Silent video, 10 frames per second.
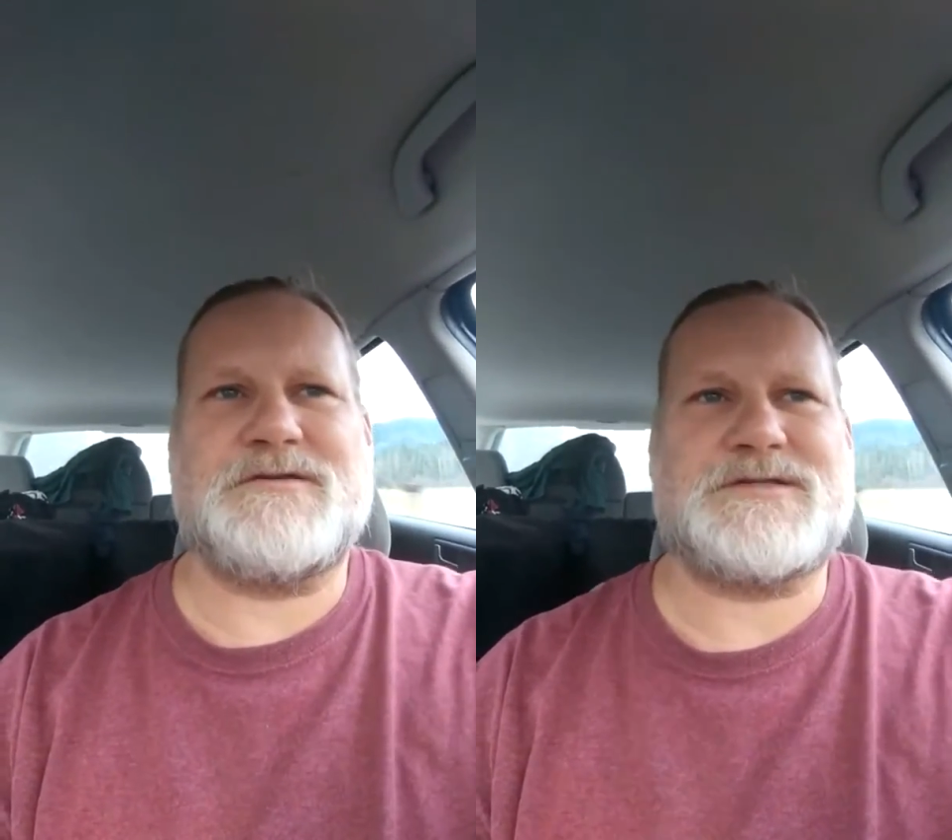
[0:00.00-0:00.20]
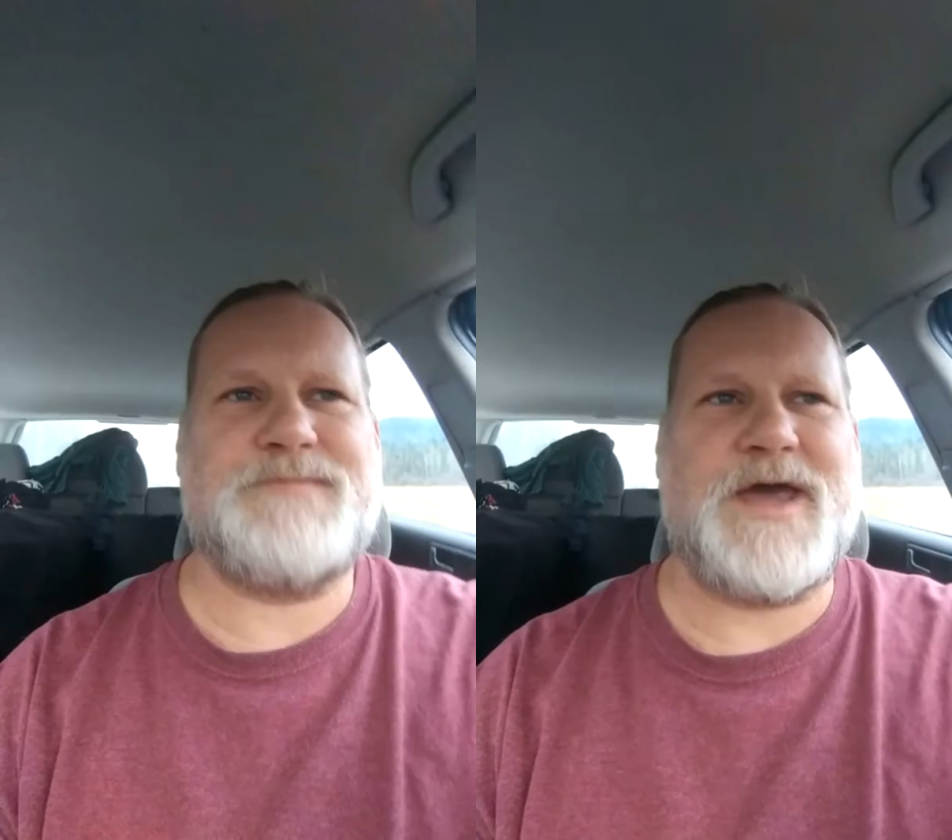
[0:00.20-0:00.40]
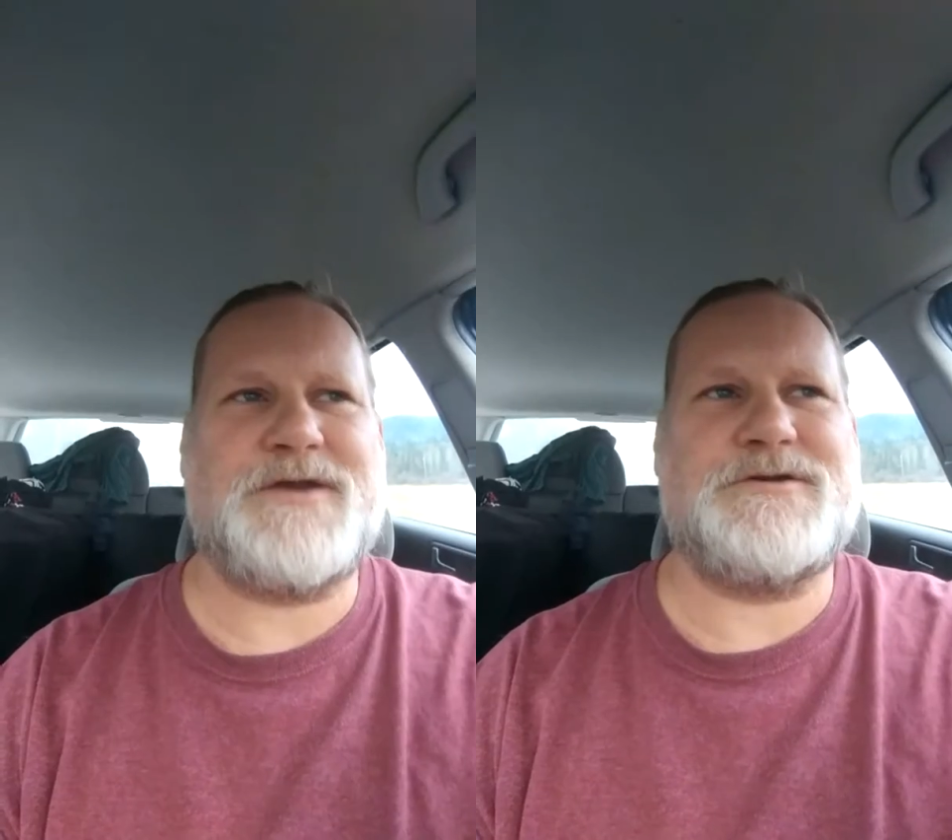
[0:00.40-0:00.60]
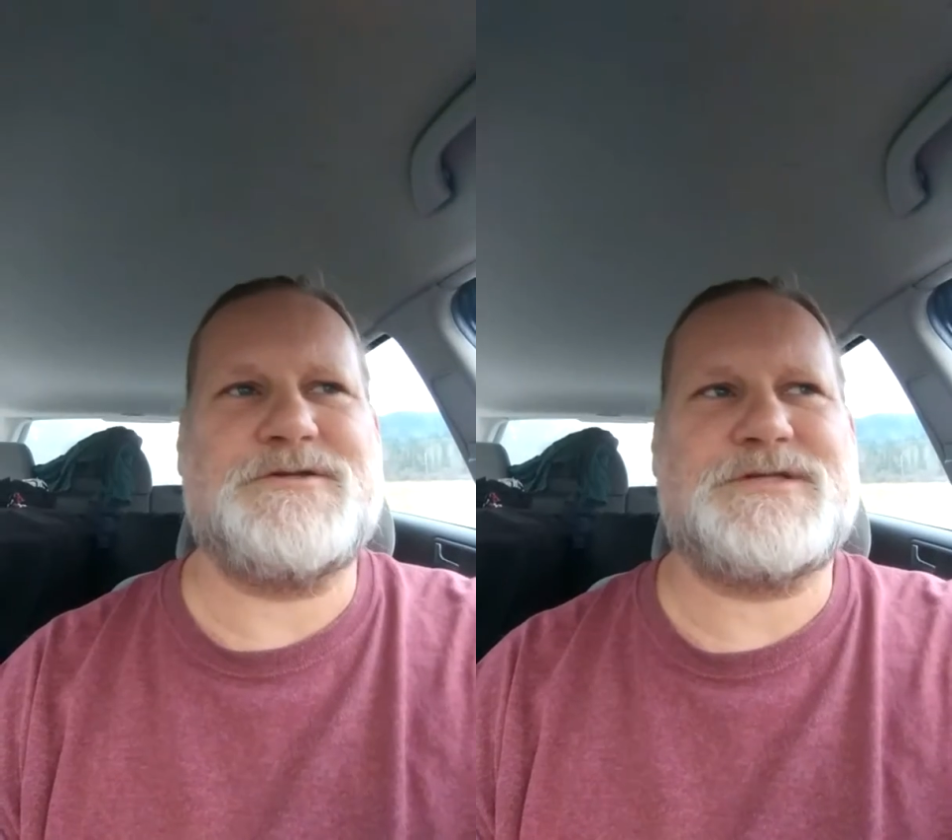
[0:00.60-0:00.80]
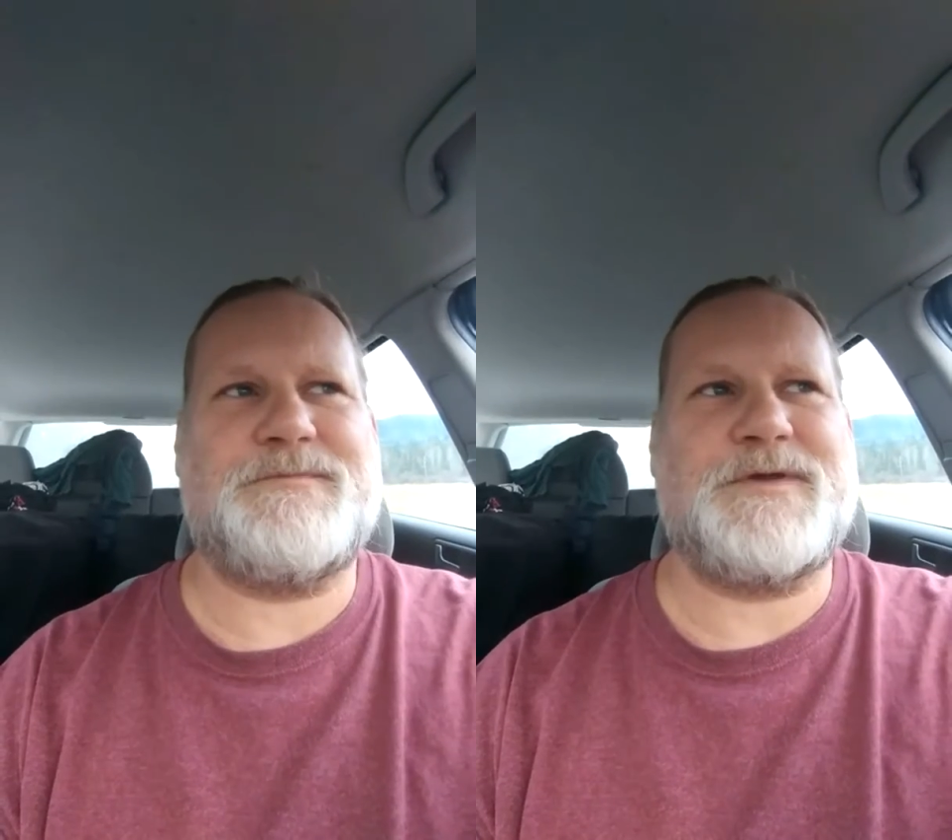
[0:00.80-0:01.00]
expand or
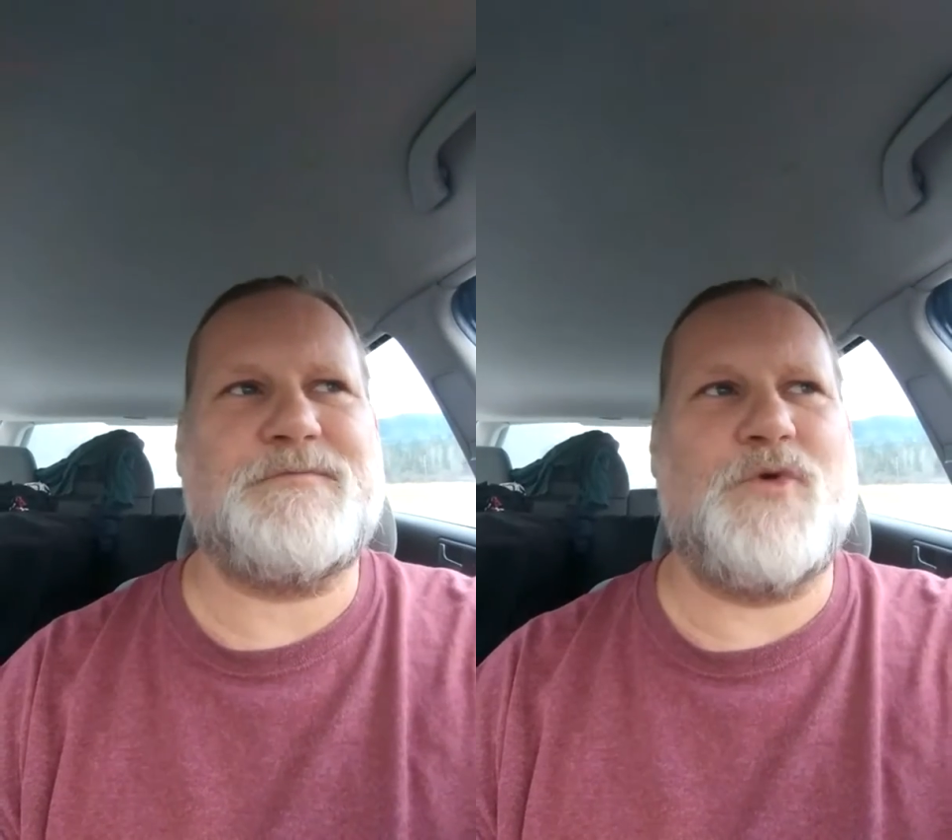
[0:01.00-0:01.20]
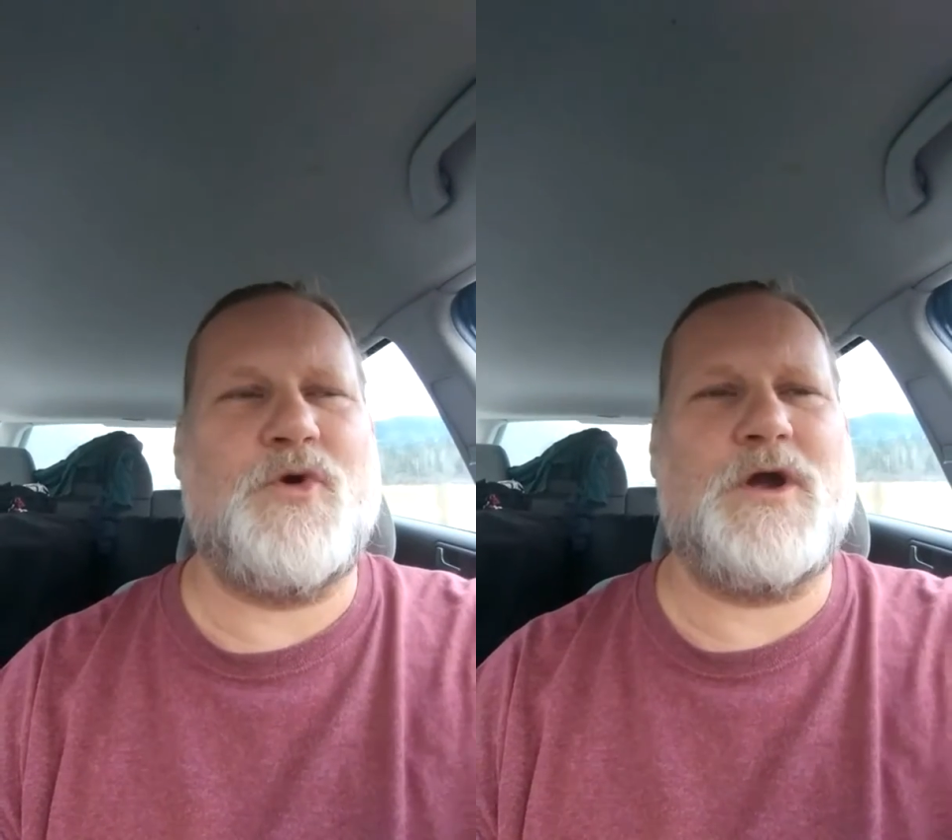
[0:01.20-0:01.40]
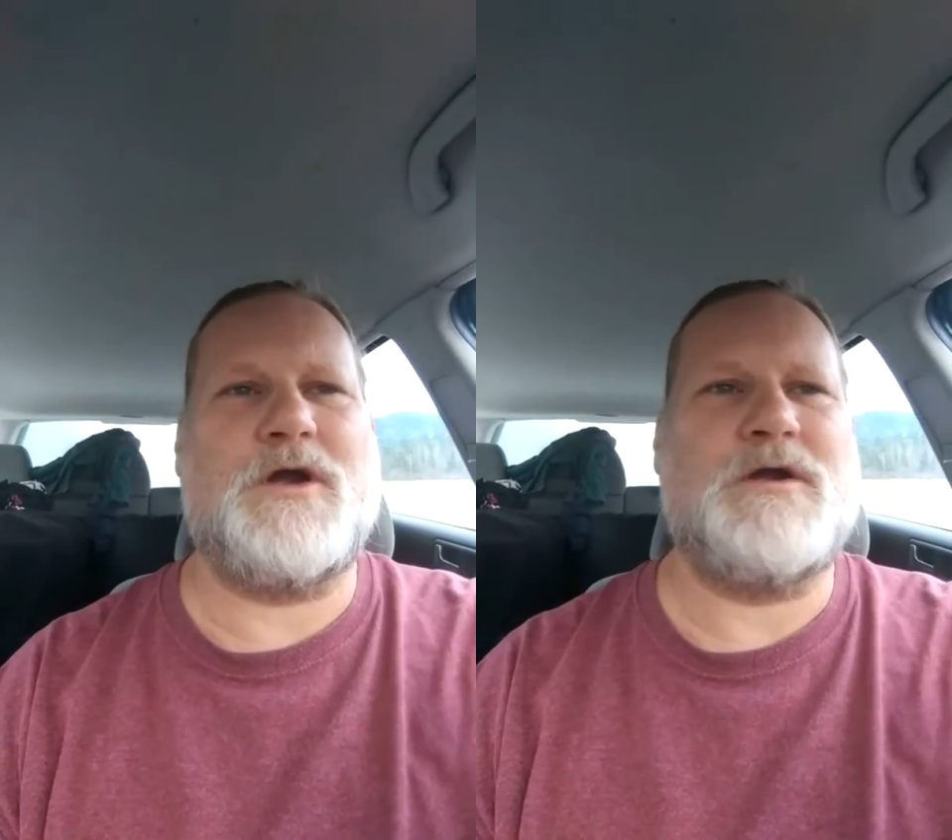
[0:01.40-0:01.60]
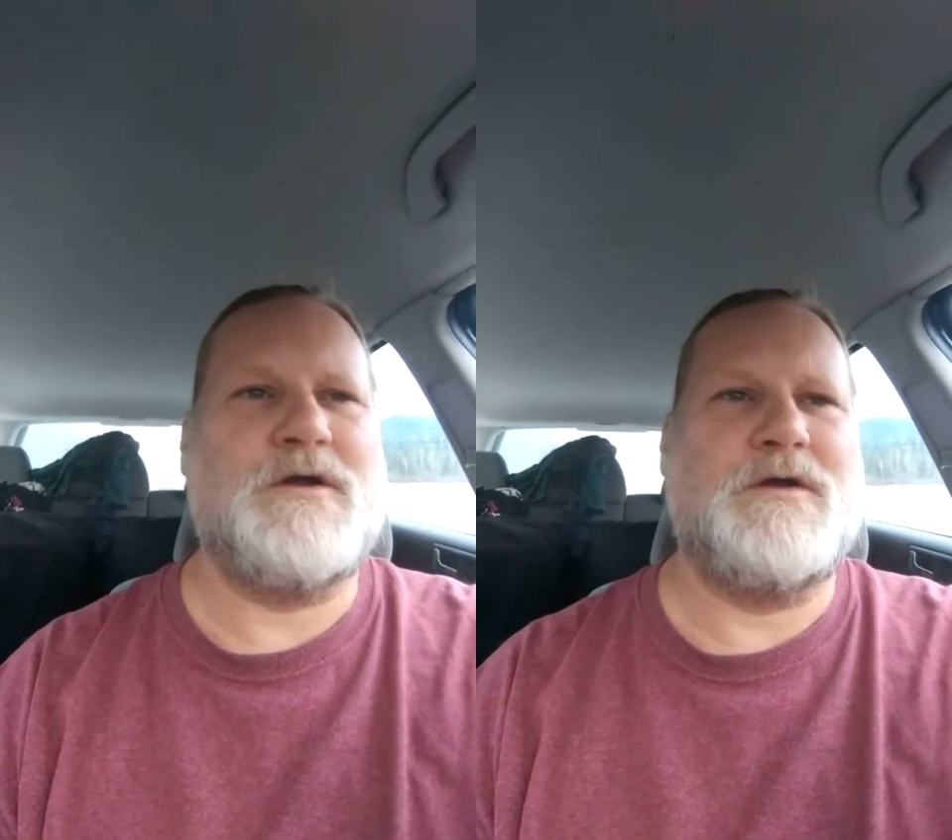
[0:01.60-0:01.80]
do something more,